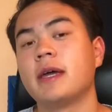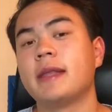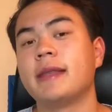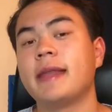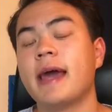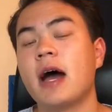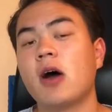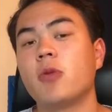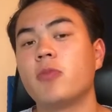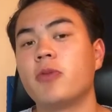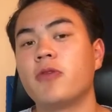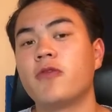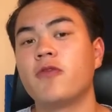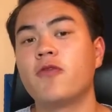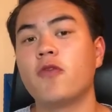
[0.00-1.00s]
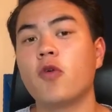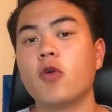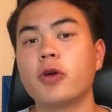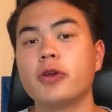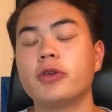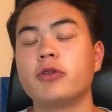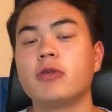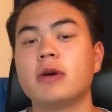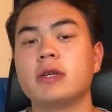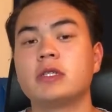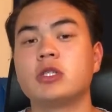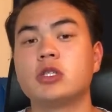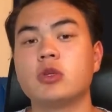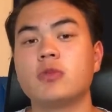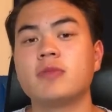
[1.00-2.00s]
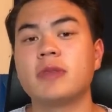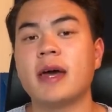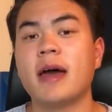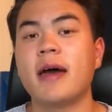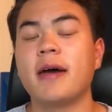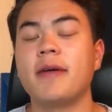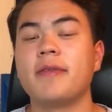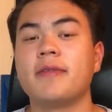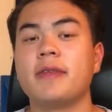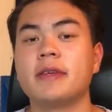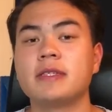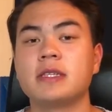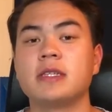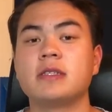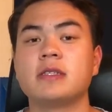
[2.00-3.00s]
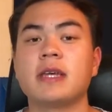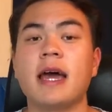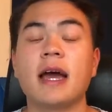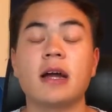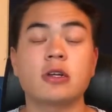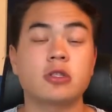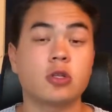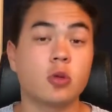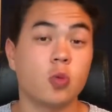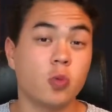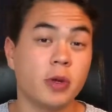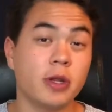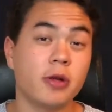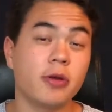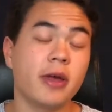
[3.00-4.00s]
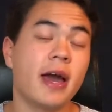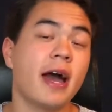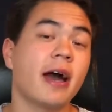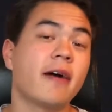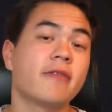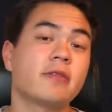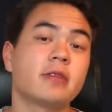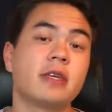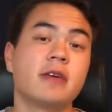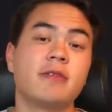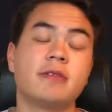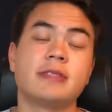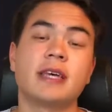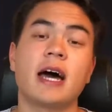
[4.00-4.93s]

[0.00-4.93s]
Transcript: Now, before you assume that this is actually a winner, you have to give it